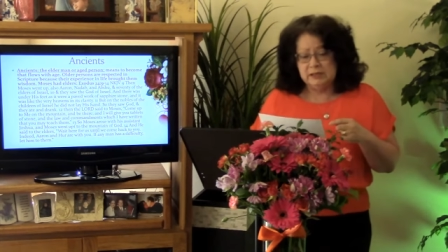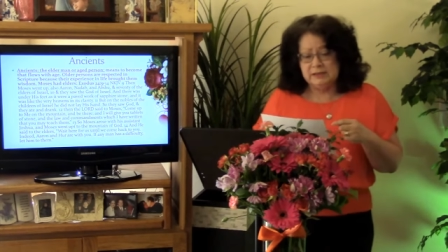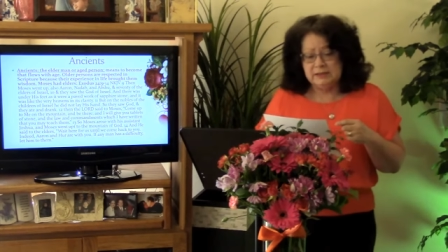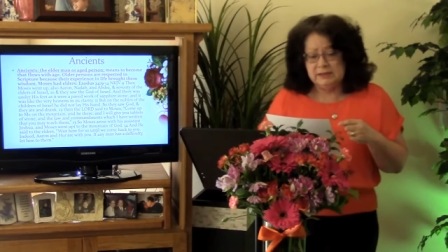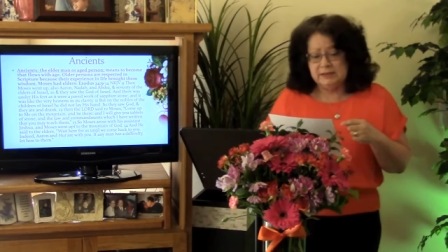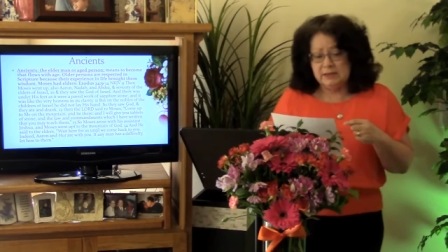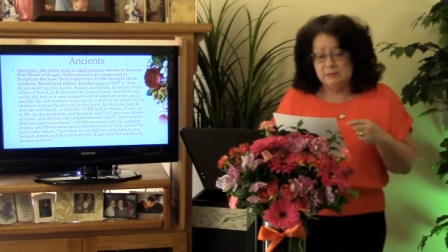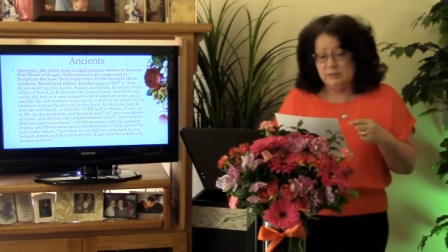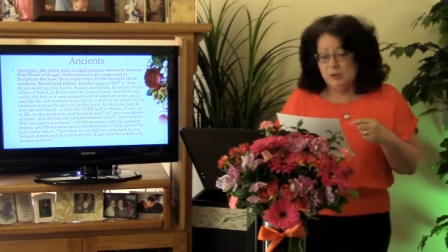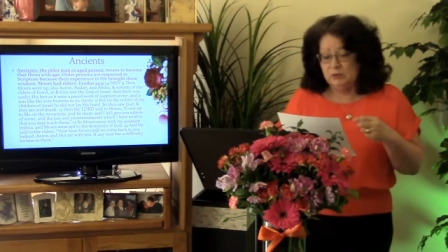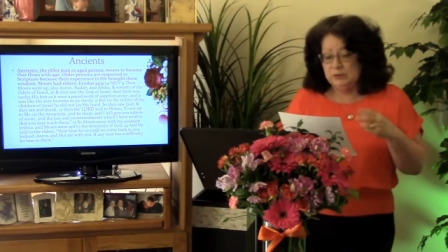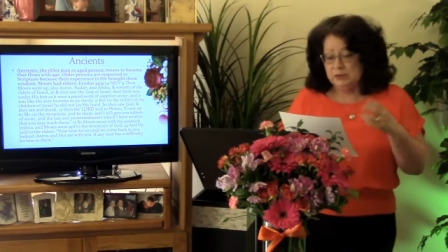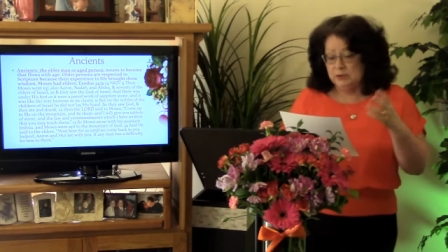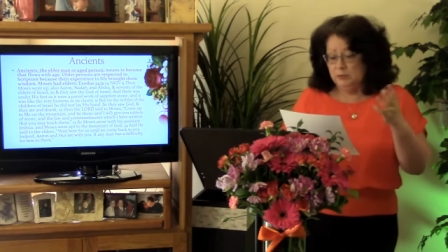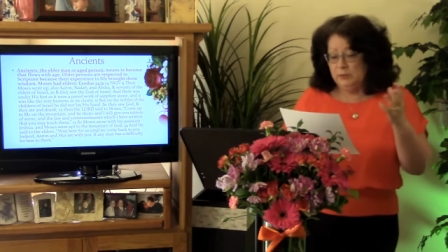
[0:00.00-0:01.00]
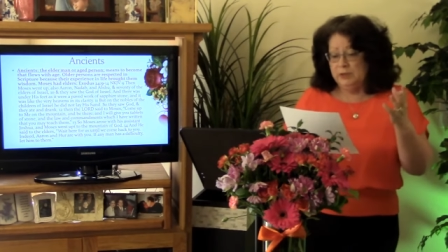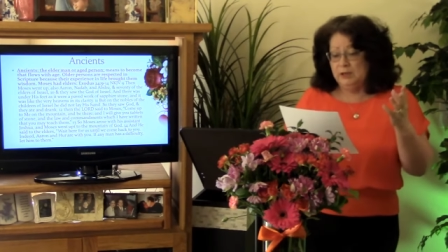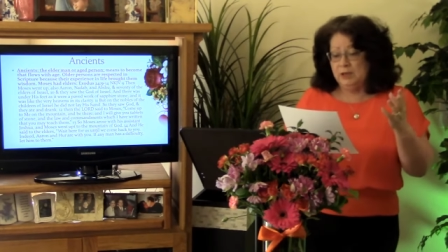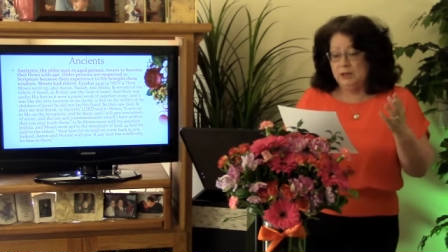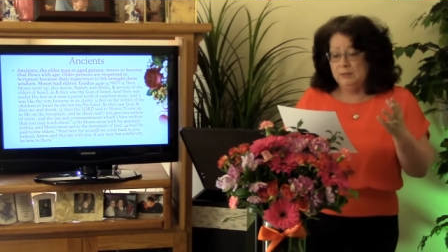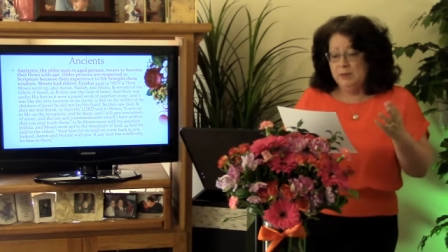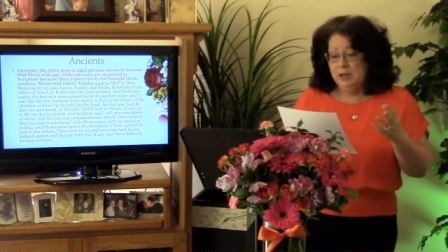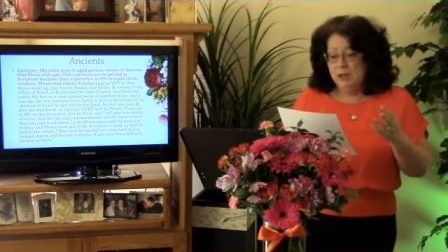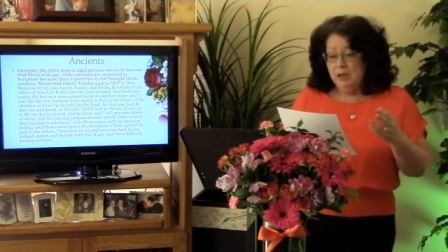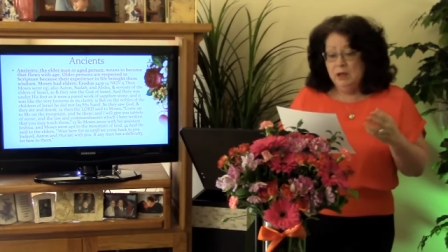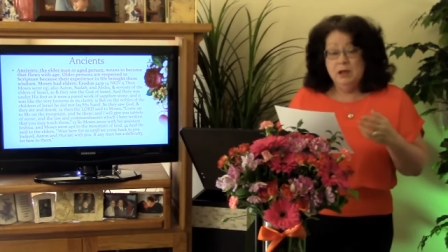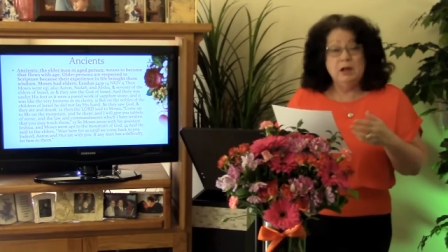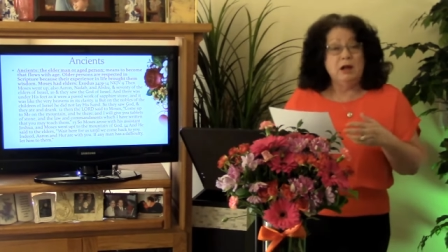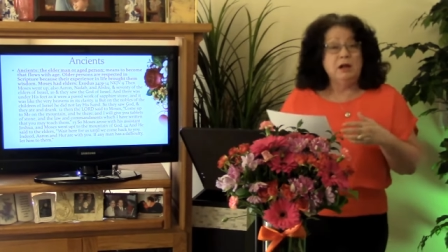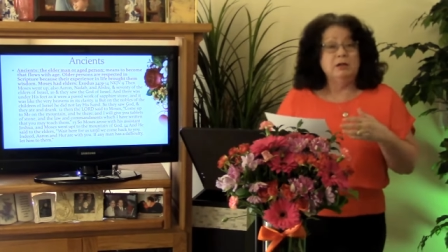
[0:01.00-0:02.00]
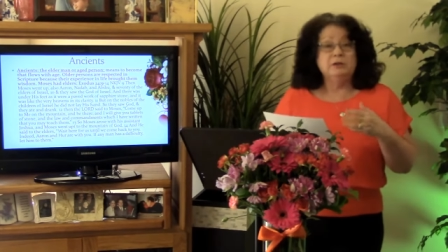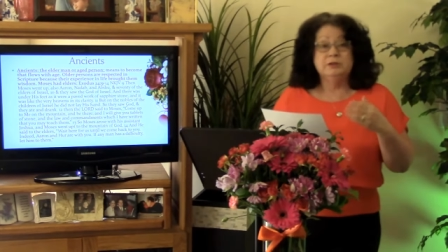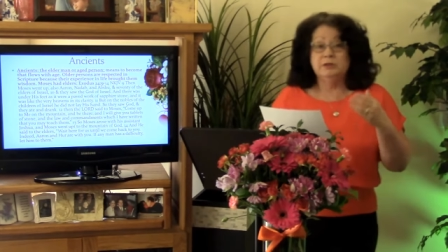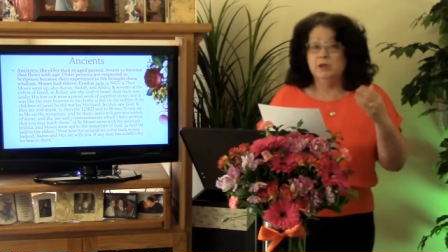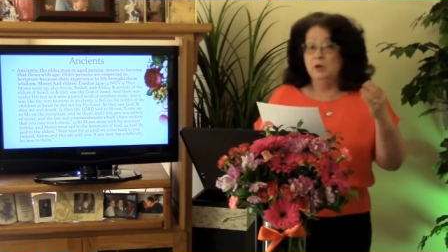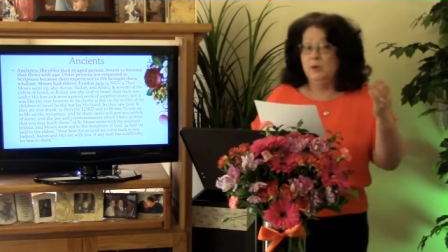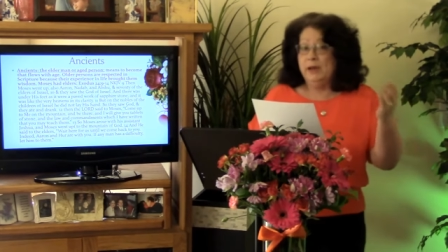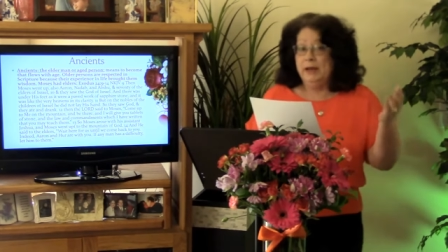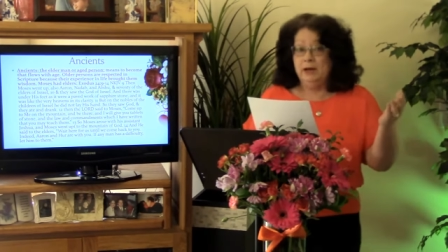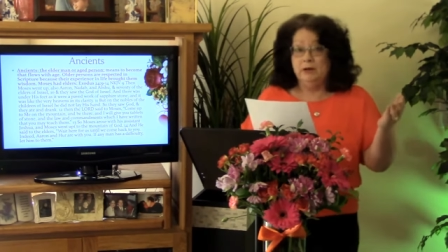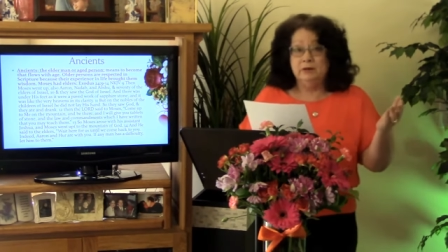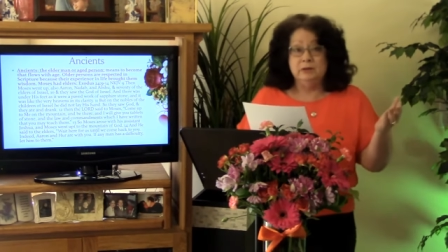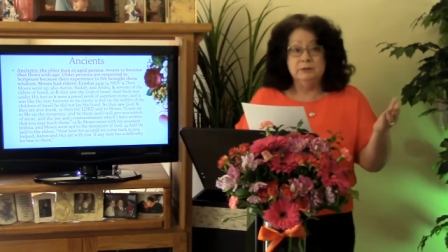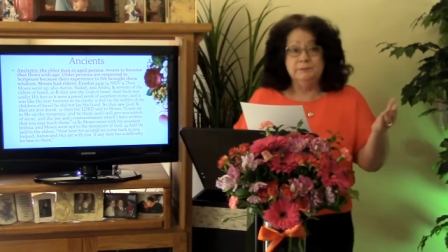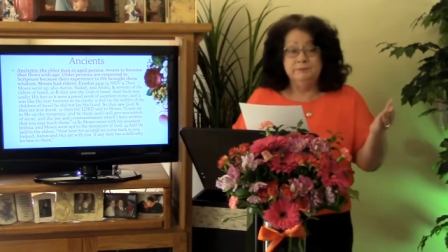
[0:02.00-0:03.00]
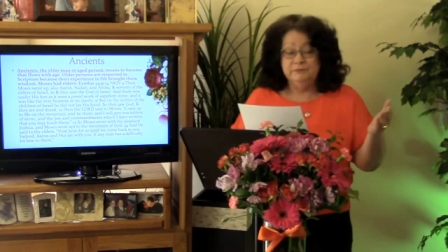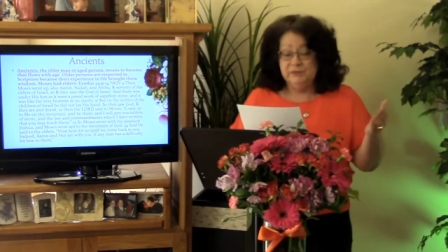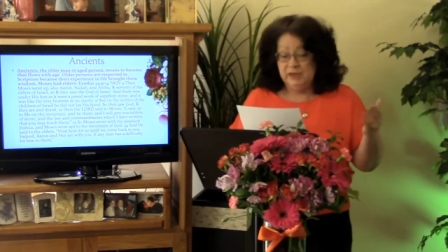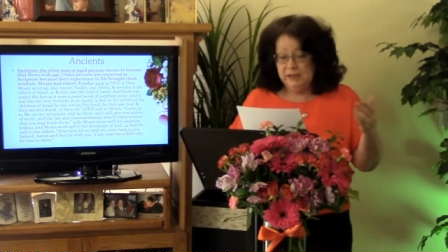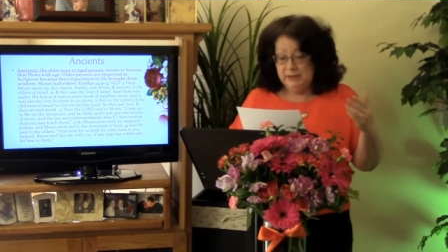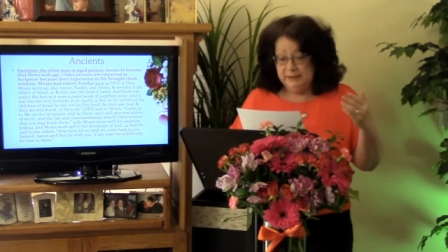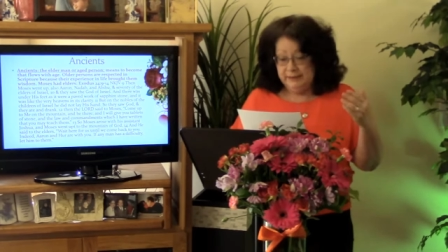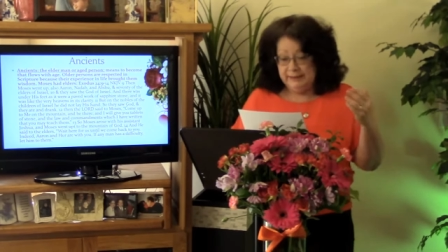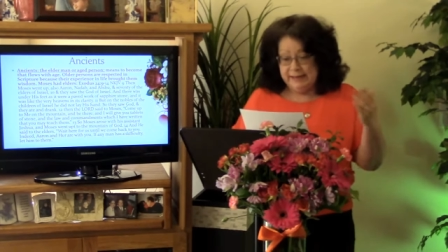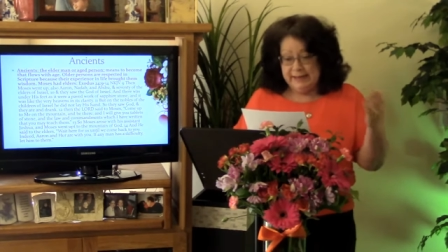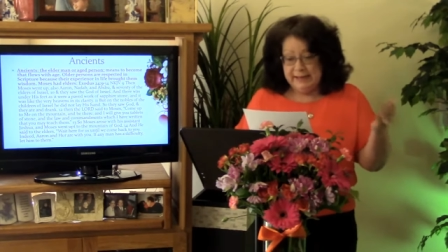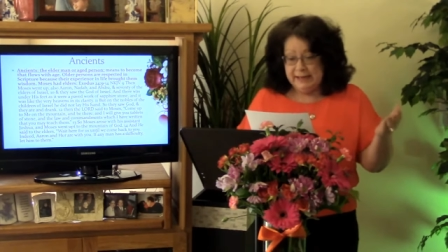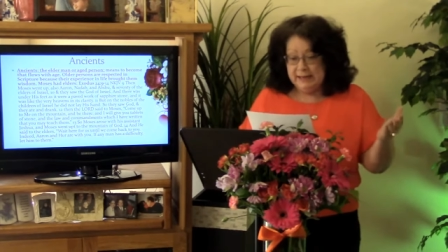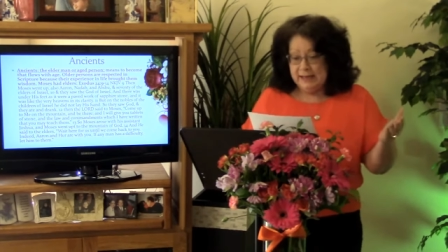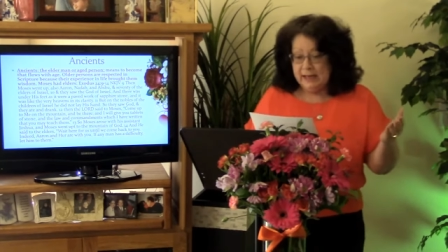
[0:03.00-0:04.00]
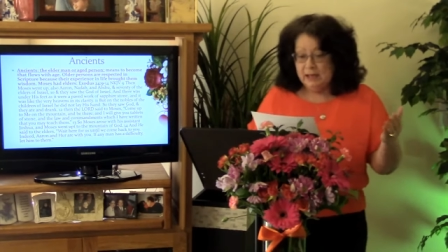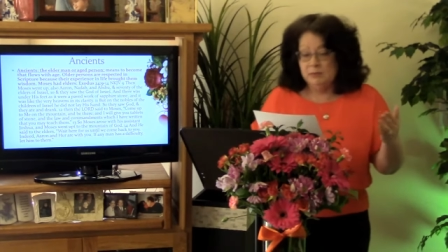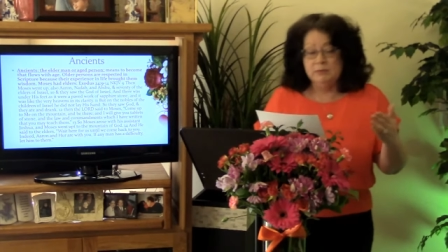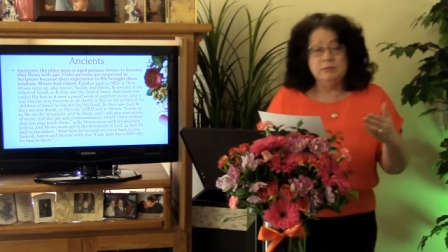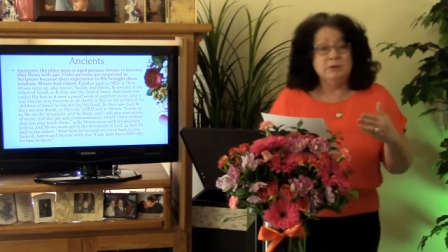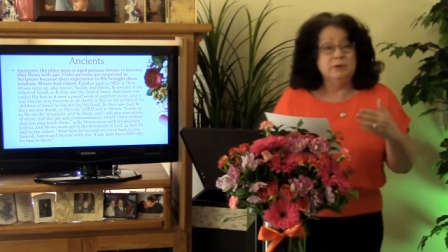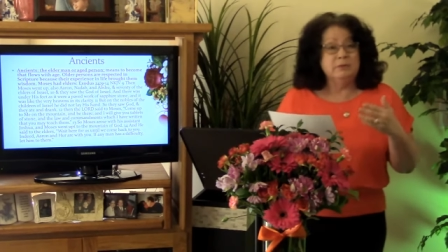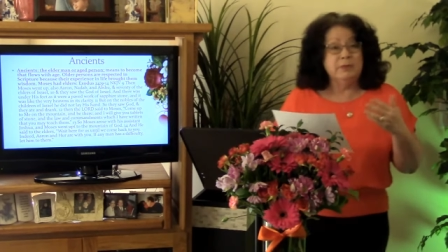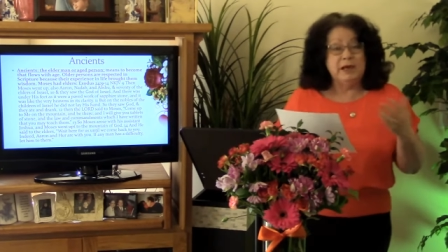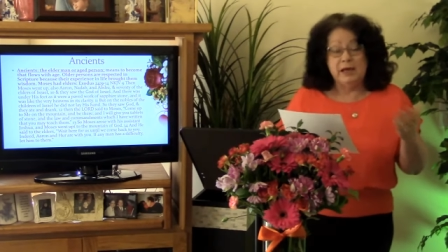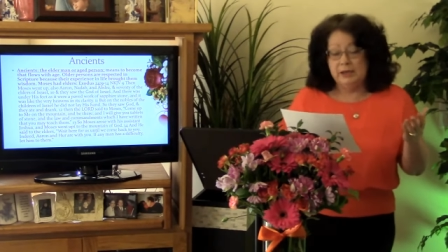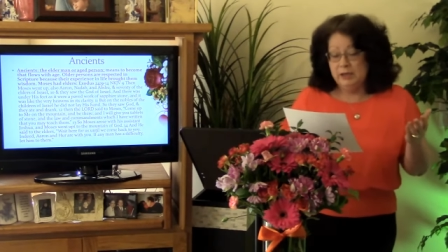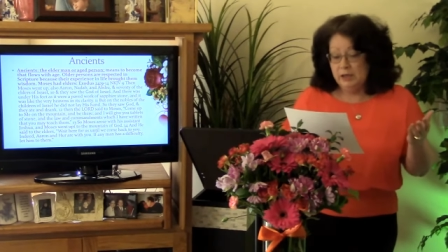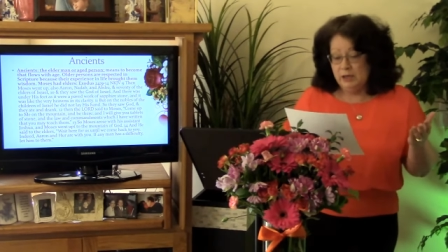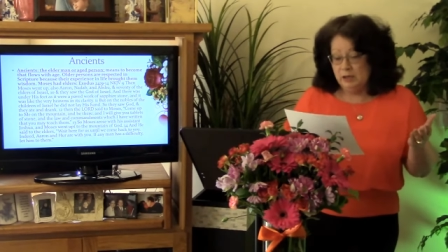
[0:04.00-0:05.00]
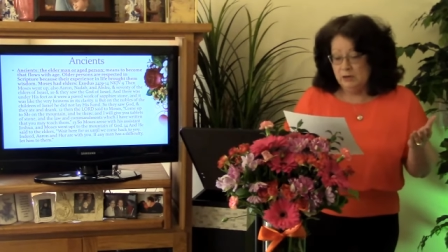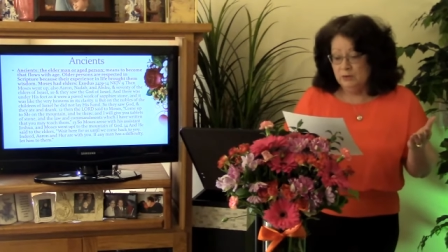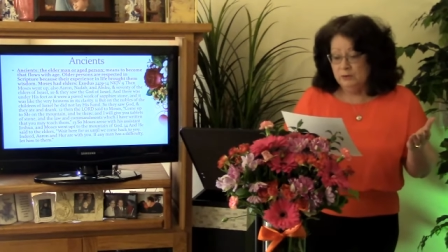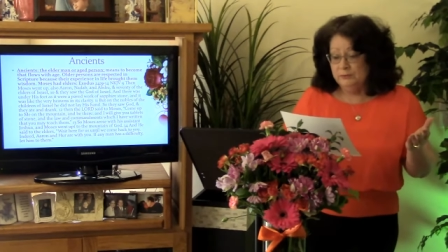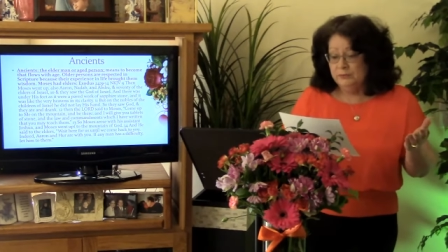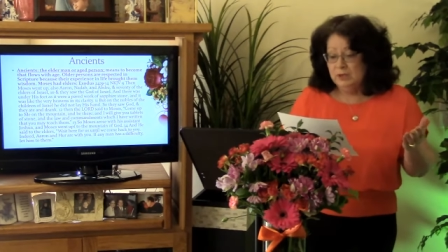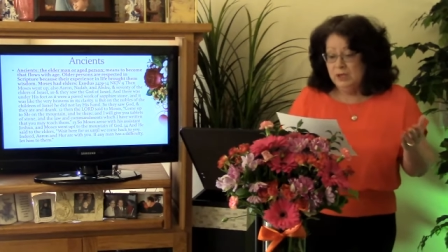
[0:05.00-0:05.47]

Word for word: It says that Moses went up, also Aaron, Nadab, Abihu,